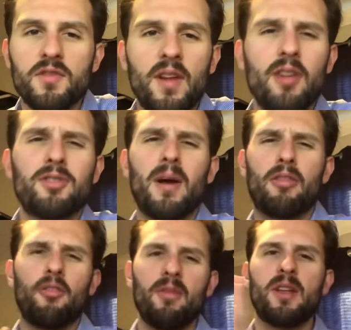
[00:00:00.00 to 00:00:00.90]
this video. It's
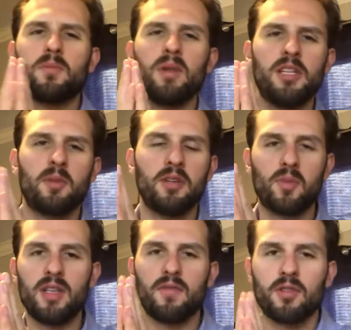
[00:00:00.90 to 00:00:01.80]
about 30 minutes. Please, please,
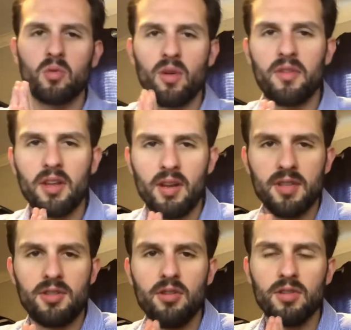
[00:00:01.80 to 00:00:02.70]
please. If there's one thing you
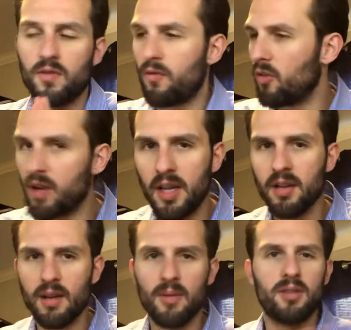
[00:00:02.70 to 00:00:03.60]
guys do, it's free.
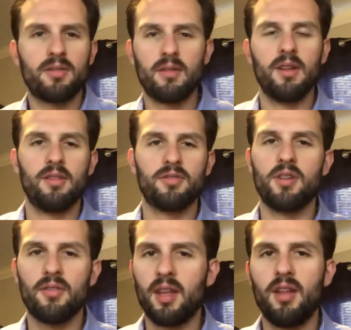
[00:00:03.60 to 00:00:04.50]
I'm not there's
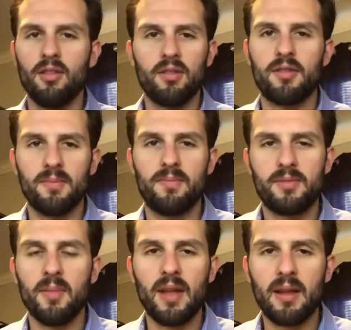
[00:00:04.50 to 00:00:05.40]
nothing here to,
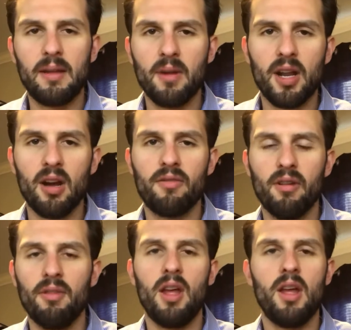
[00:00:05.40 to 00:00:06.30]
to make any money off
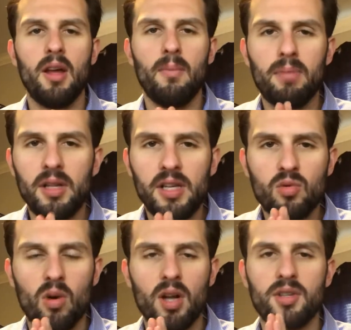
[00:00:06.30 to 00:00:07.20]
of.
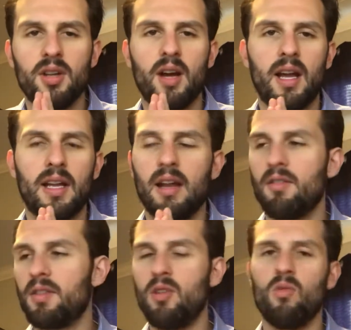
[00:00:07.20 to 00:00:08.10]
Please watch it. I
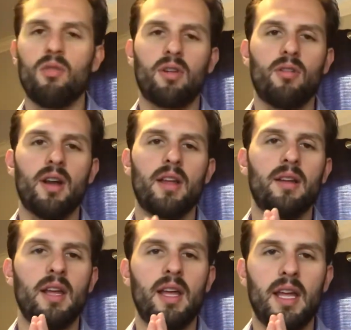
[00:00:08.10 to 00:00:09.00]
guarantee you won't regret
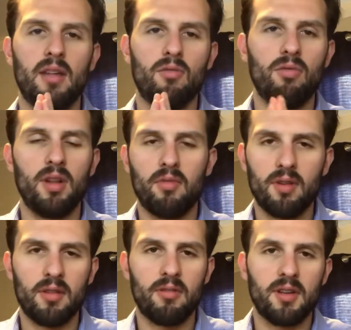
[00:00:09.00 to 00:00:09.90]
it. It really,
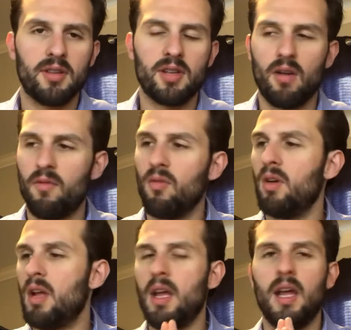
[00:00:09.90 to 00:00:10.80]
really, really is helpful.